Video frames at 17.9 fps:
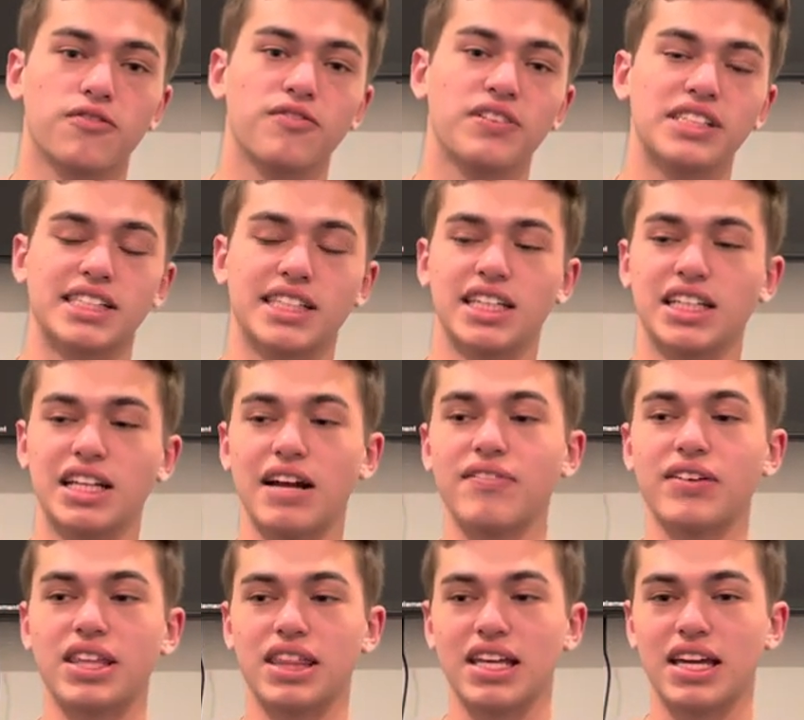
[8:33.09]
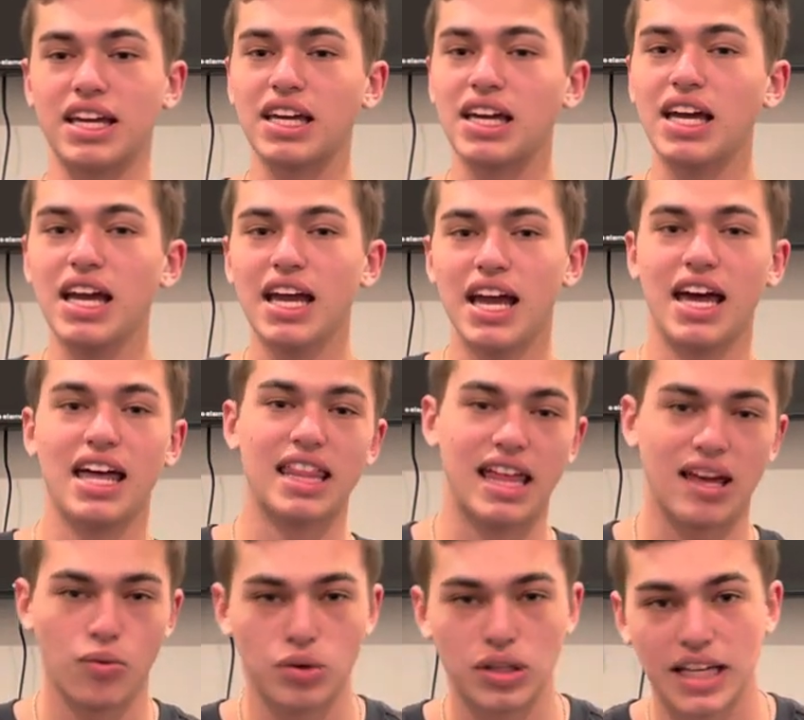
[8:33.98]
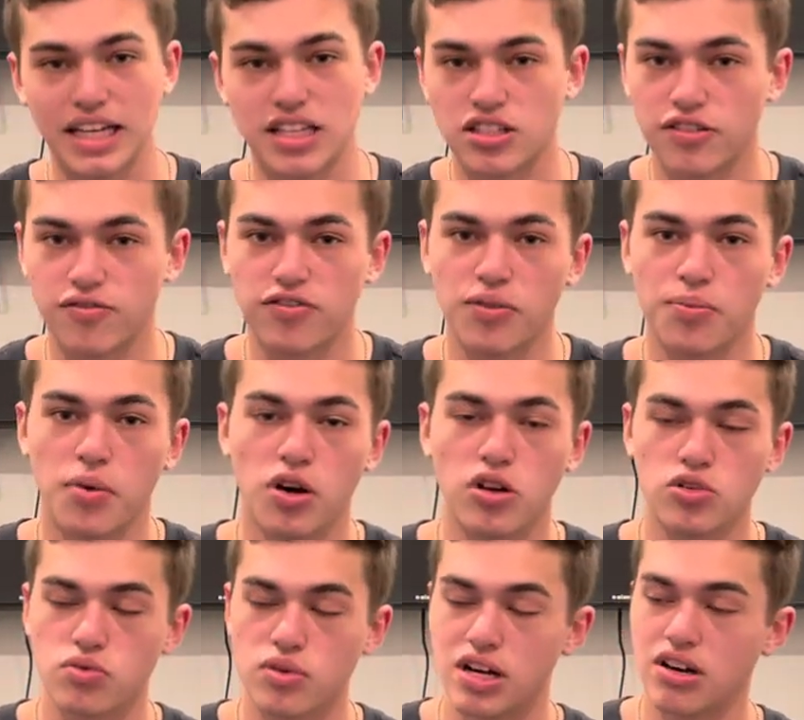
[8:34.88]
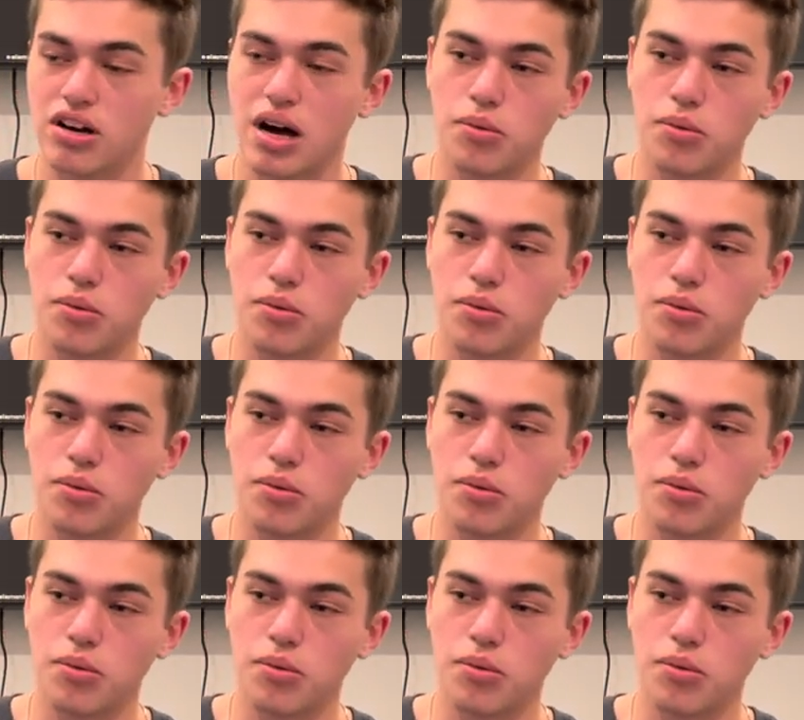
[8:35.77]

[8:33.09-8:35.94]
vision and everything, and that relates to football as well.